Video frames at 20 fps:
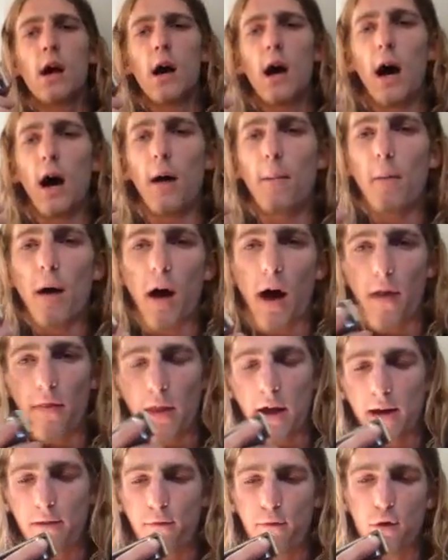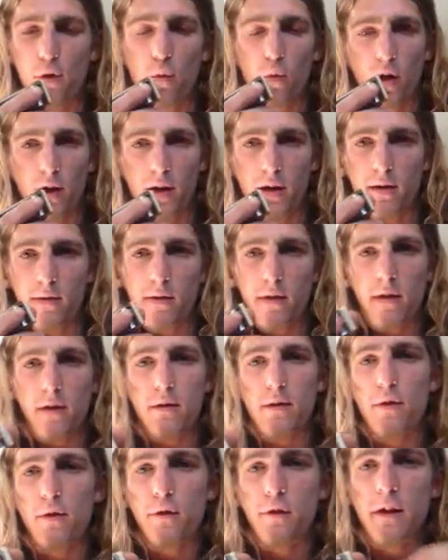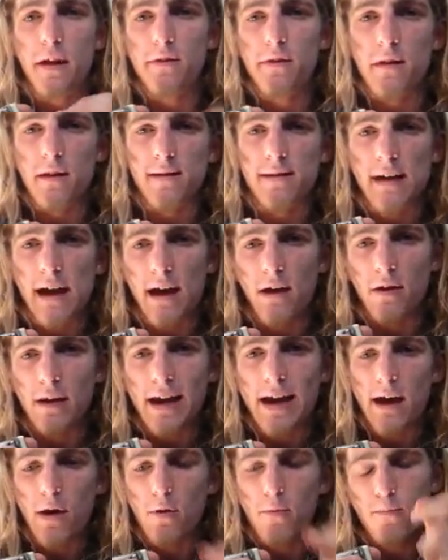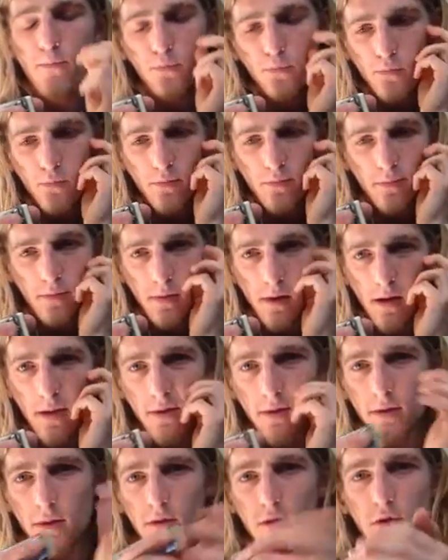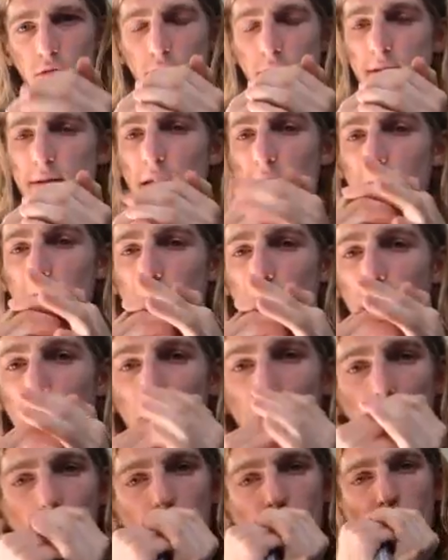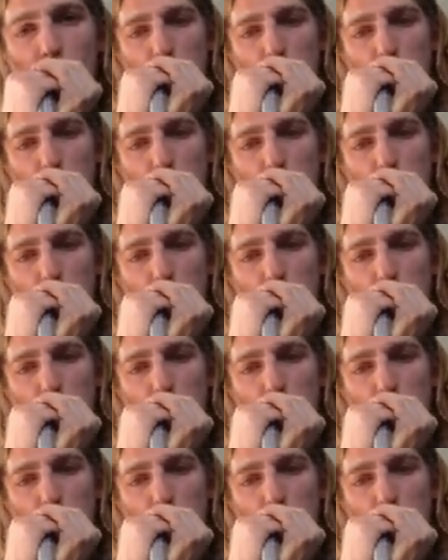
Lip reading: And then if you want to thin the sound out, you just take your hand off.